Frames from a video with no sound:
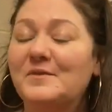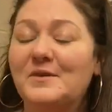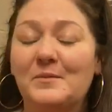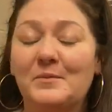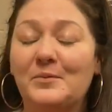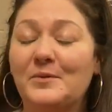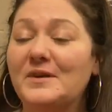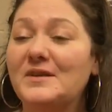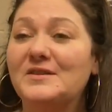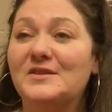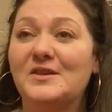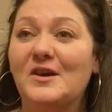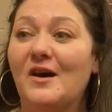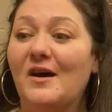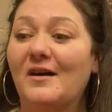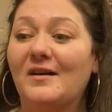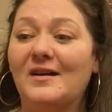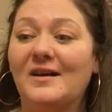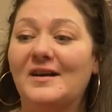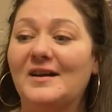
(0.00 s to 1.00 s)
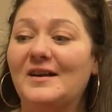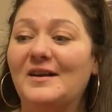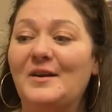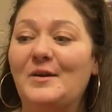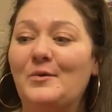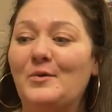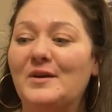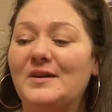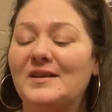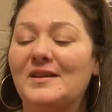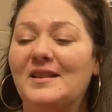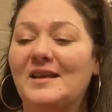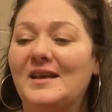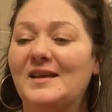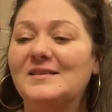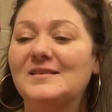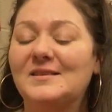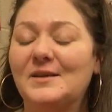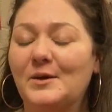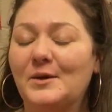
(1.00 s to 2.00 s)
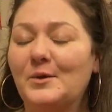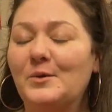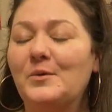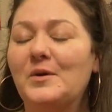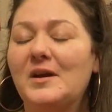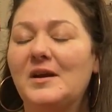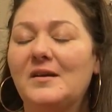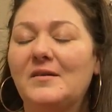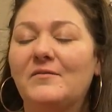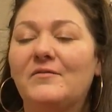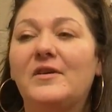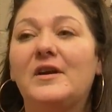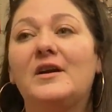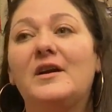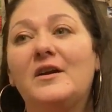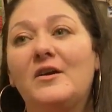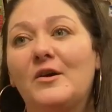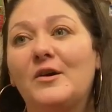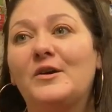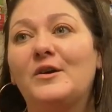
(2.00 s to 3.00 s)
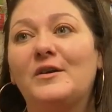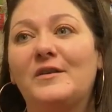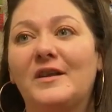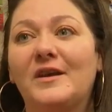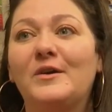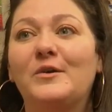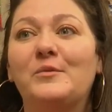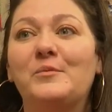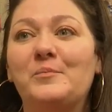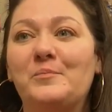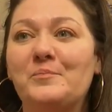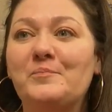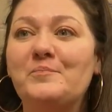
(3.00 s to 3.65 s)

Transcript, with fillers: Complete shock. I didn't know what to think, so. Very honored, though.